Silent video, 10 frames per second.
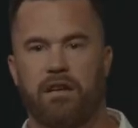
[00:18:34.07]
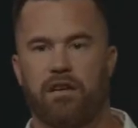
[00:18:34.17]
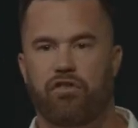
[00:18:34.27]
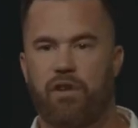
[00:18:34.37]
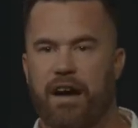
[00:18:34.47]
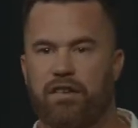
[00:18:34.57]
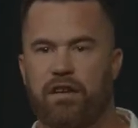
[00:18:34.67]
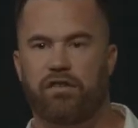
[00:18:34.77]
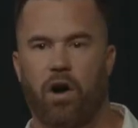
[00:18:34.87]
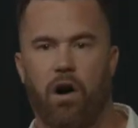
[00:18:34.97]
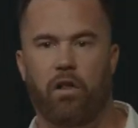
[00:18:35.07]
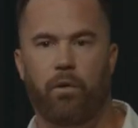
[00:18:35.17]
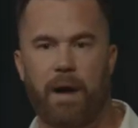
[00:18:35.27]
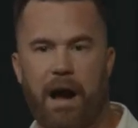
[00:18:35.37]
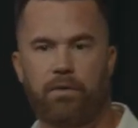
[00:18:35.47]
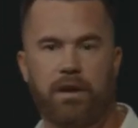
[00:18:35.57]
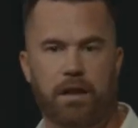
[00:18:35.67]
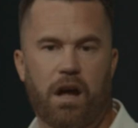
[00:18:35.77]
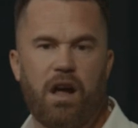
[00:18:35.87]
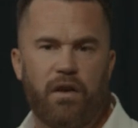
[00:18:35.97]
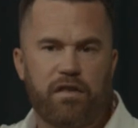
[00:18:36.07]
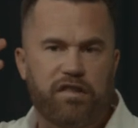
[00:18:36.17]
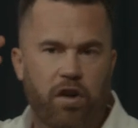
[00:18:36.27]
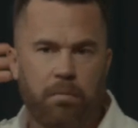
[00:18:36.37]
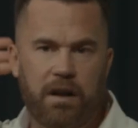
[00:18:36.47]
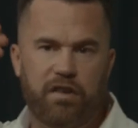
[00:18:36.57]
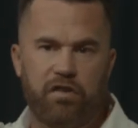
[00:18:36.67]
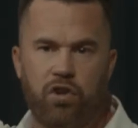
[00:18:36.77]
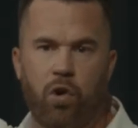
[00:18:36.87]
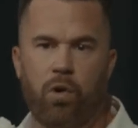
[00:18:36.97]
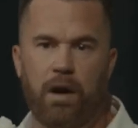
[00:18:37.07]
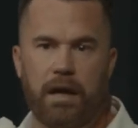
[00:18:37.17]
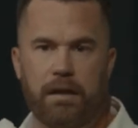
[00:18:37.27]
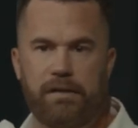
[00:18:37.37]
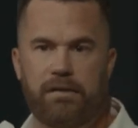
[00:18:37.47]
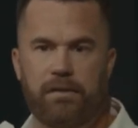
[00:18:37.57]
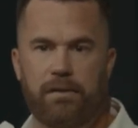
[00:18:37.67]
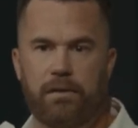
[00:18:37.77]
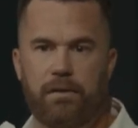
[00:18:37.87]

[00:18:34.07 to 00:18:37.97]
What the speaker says: and distraction is all around us. There's so much noise.